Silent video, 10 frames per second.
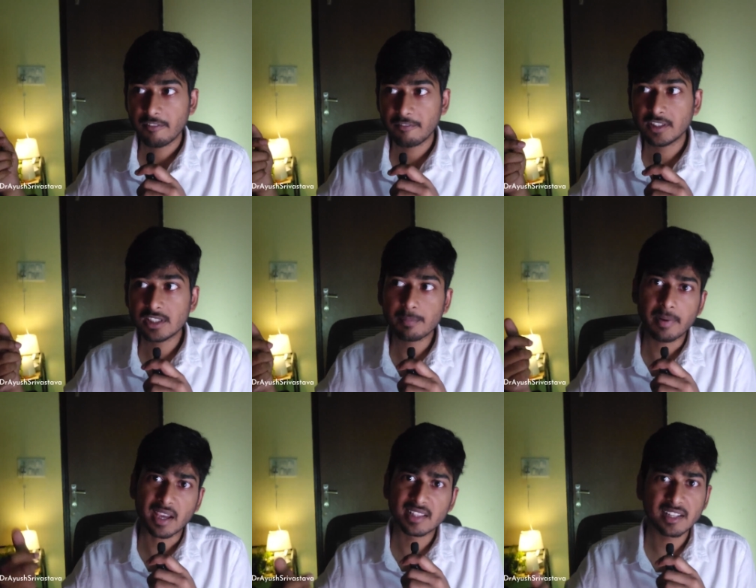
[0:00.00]
which
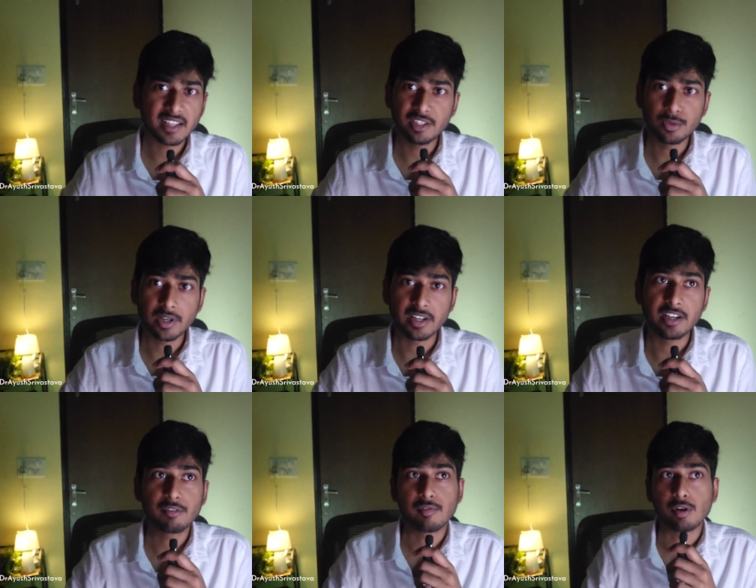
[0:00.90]
back then I knew I
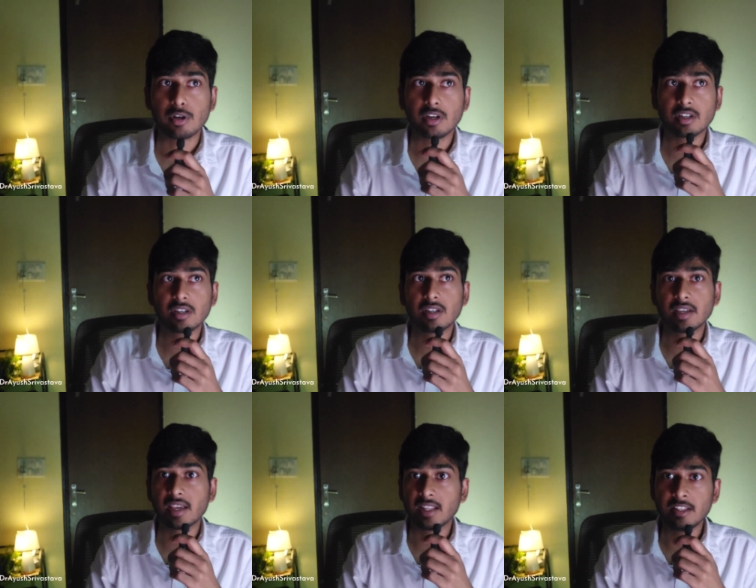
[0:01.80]
didn't want
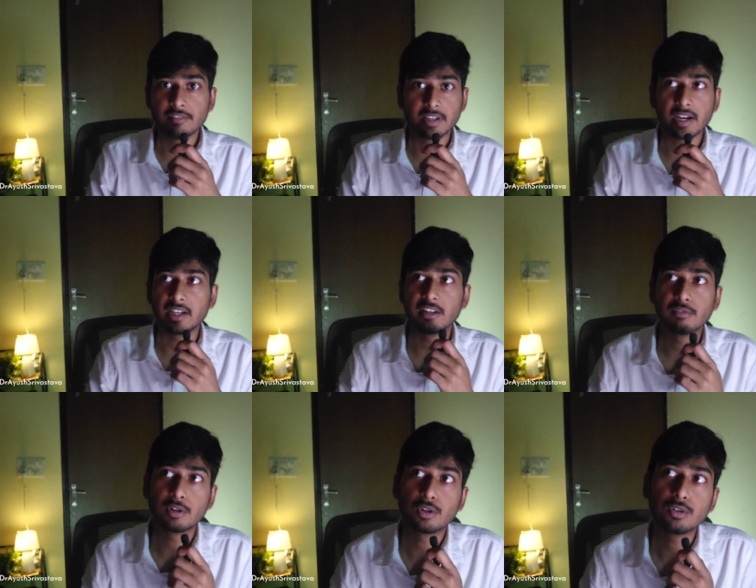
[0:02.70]
anyway. I
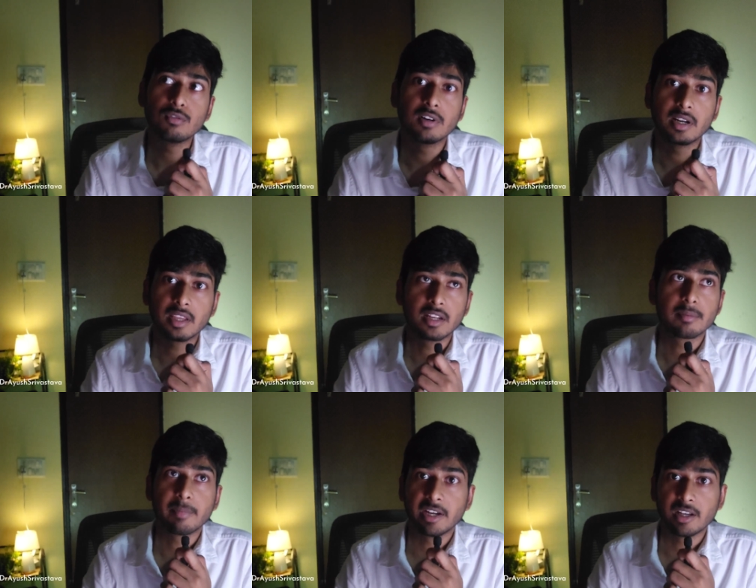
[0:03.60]
didn't want to work in
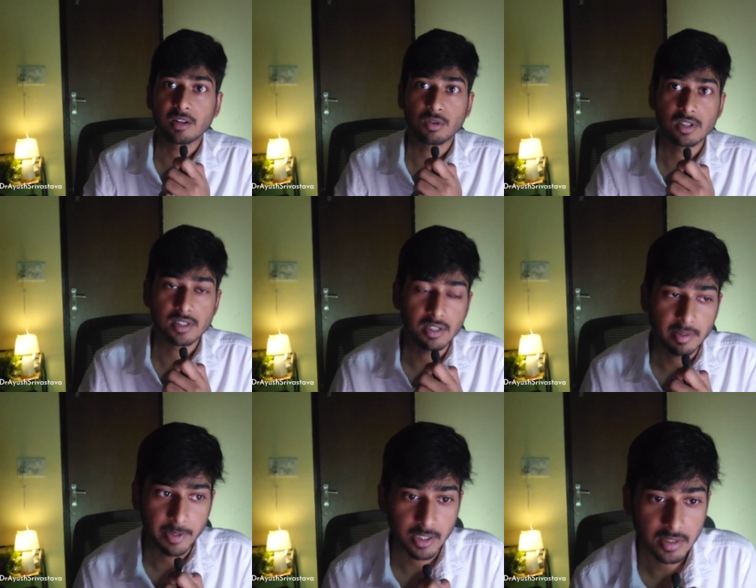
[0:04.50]
a medical college
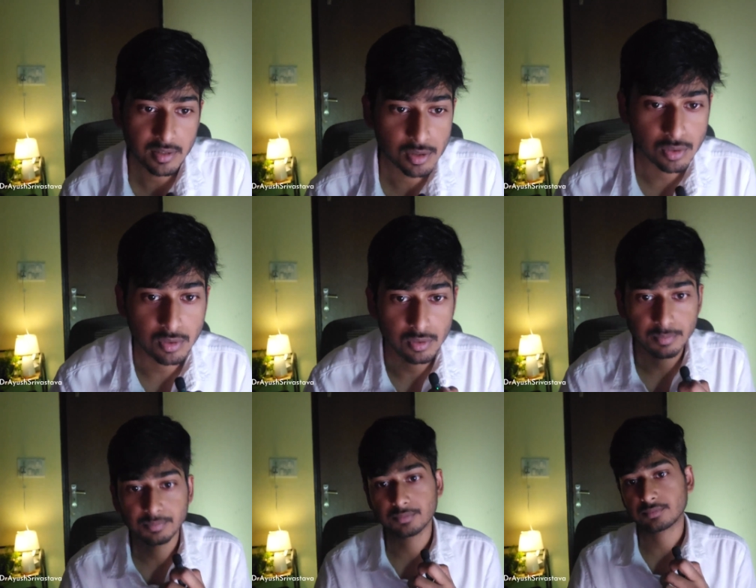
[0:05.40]
ultimately, so
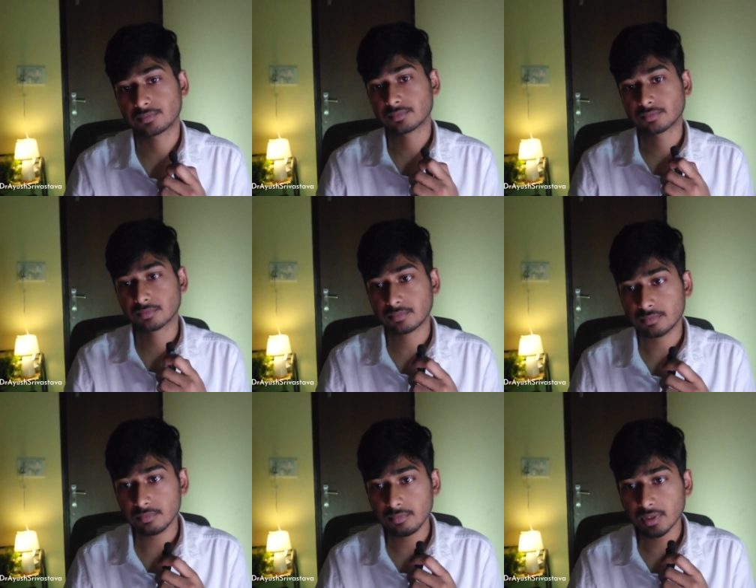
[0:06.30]

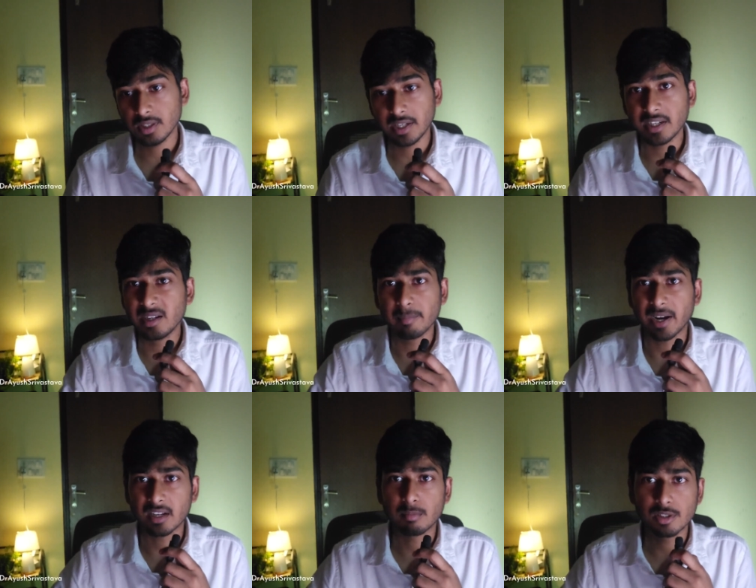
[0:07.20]
it didn't
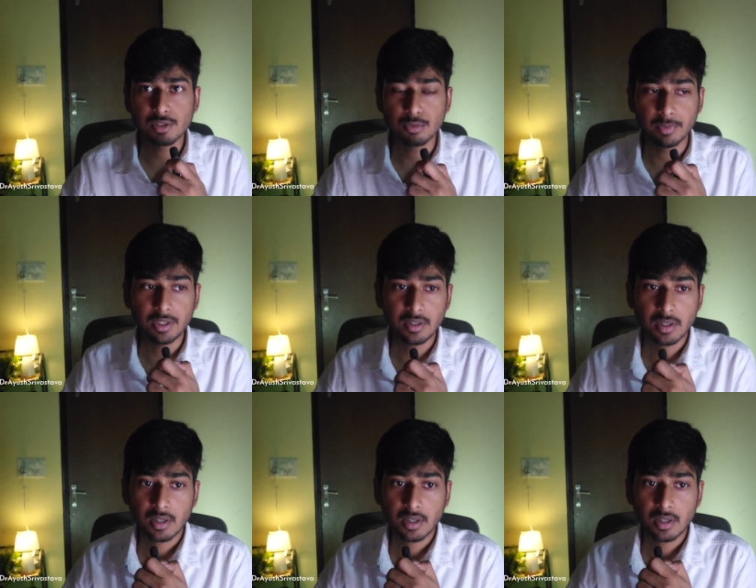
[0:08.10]
matter much to me.